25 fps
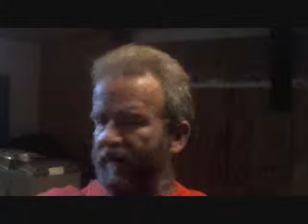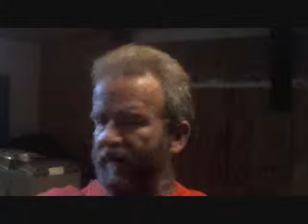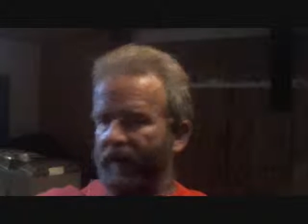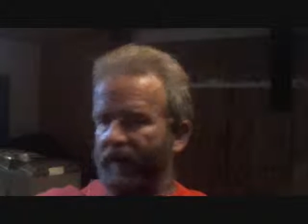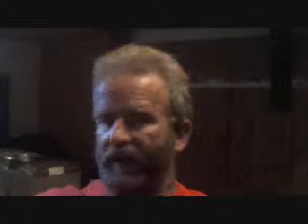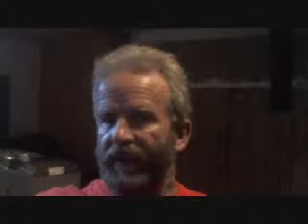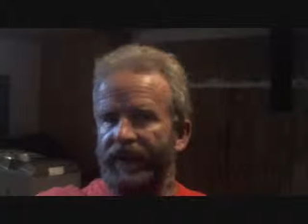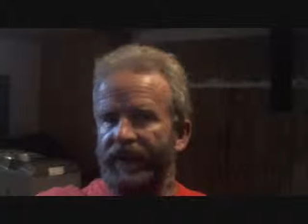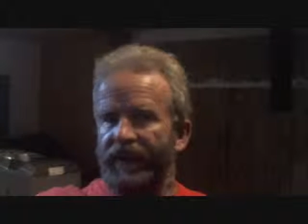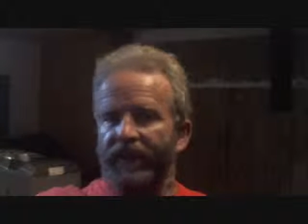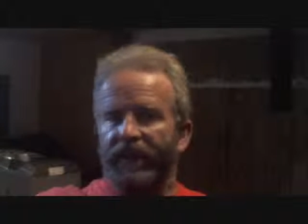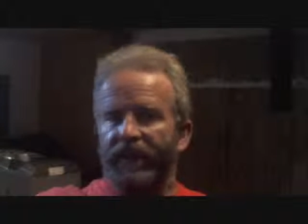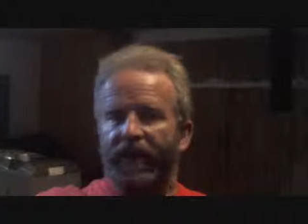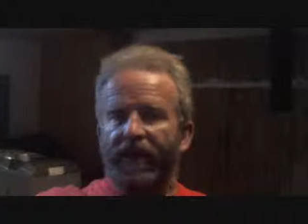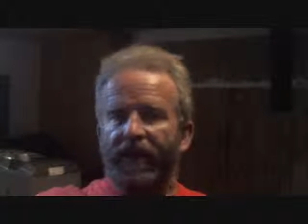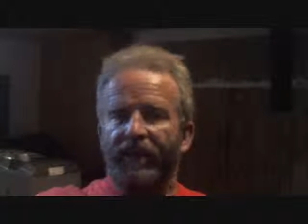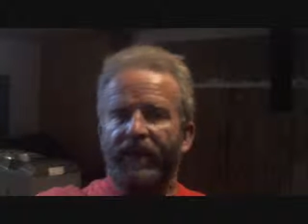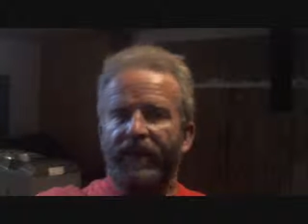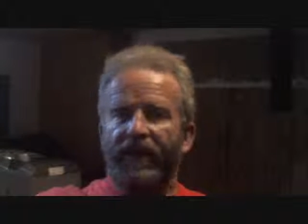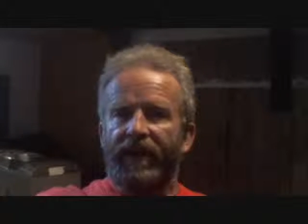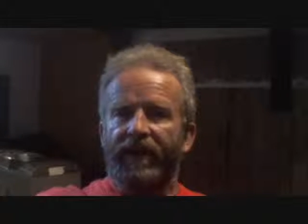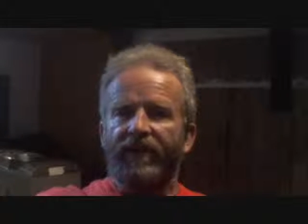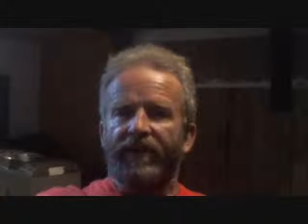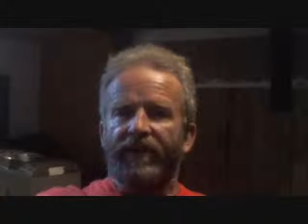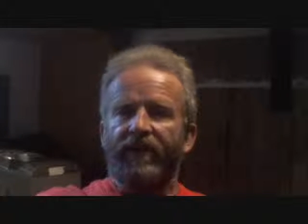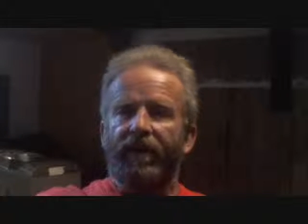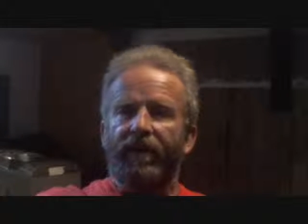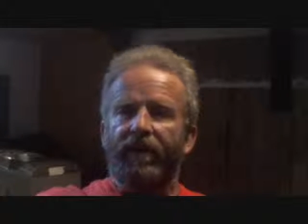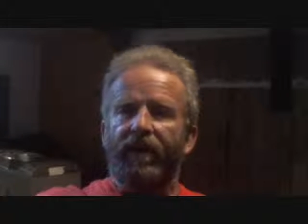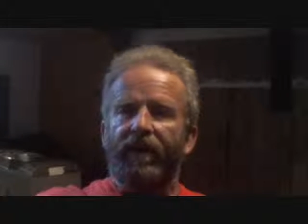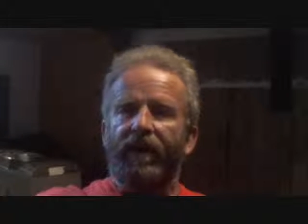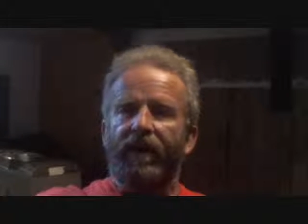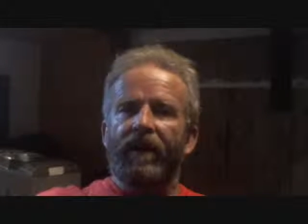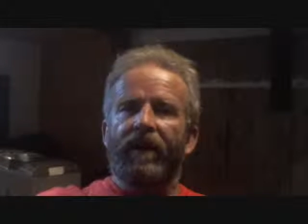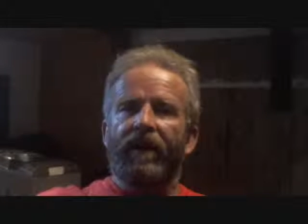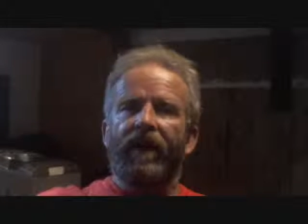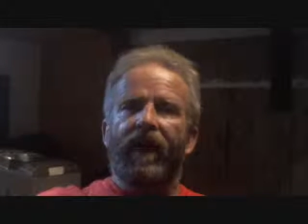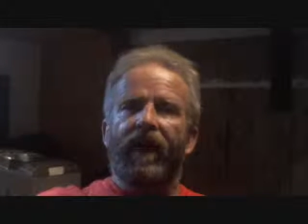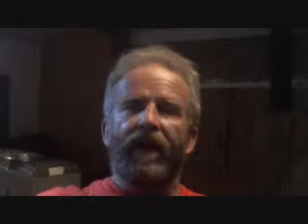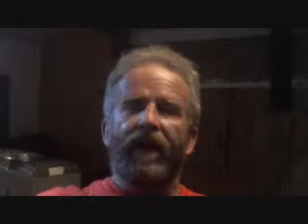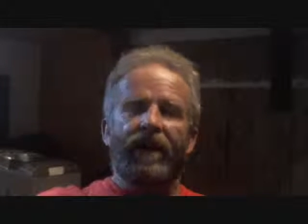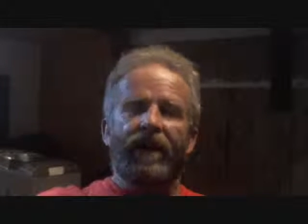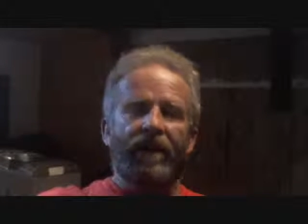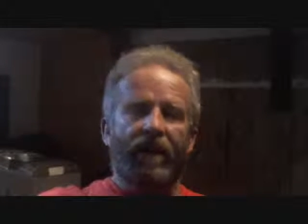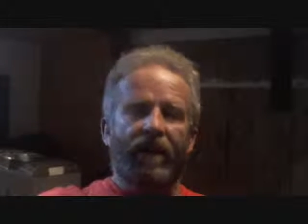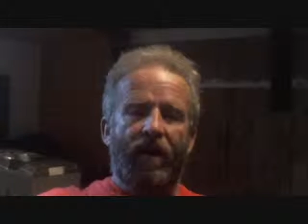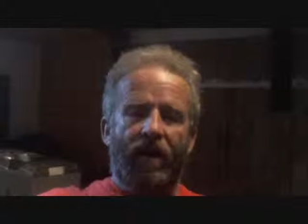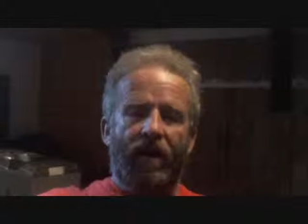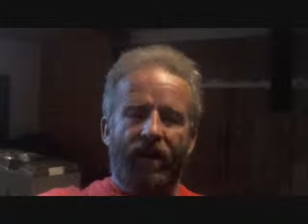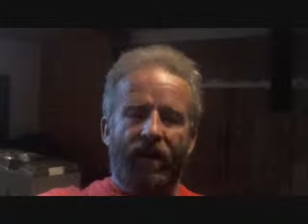These communists are not
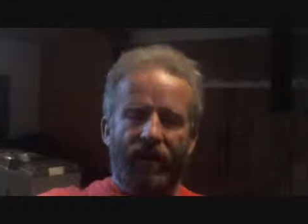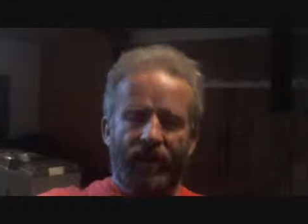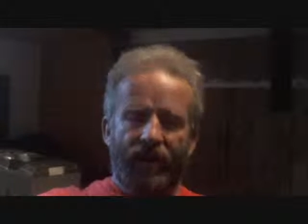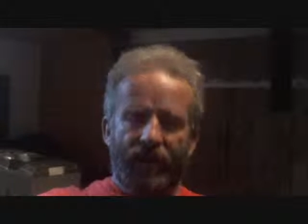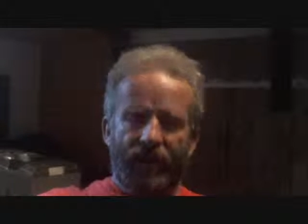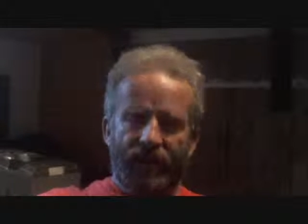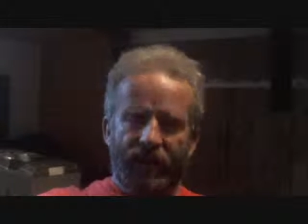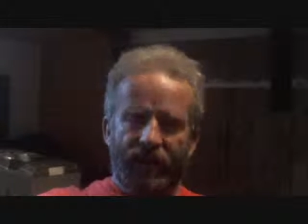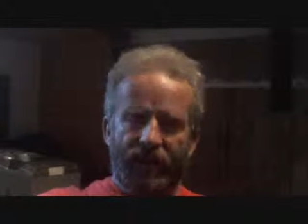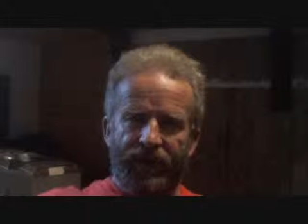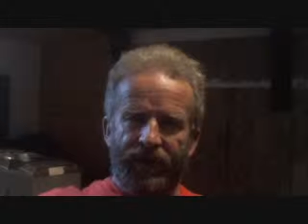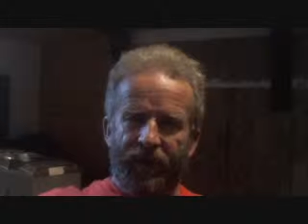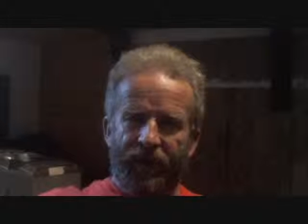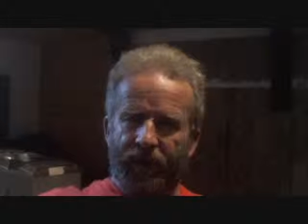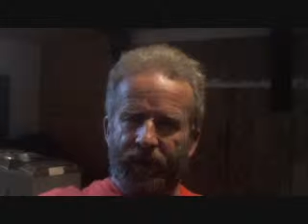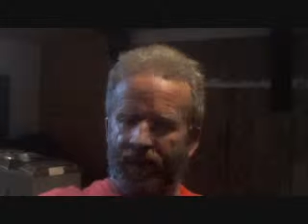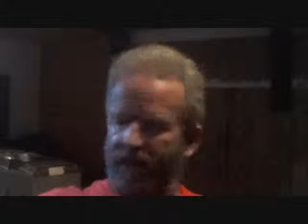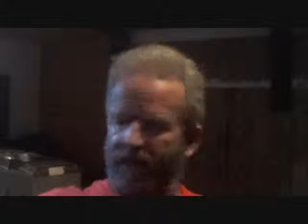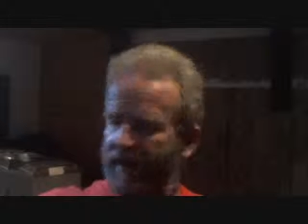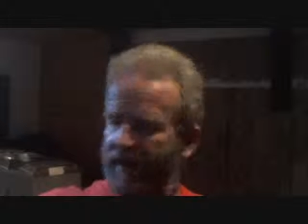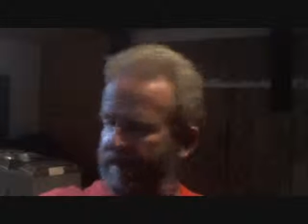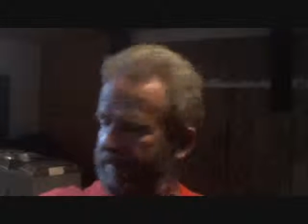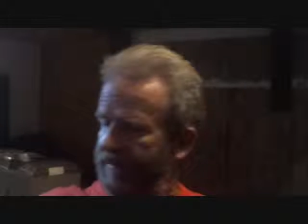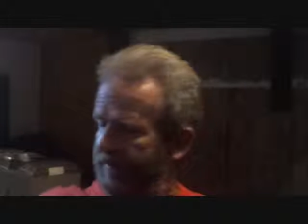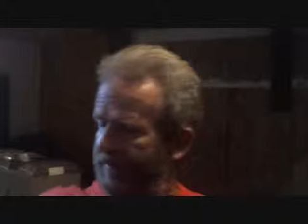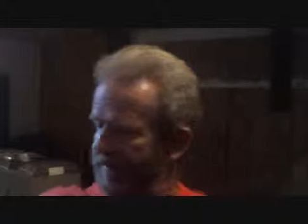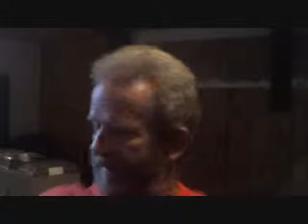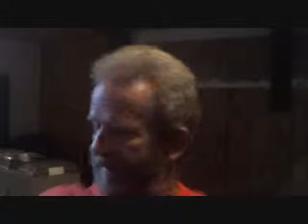at all trustworthy,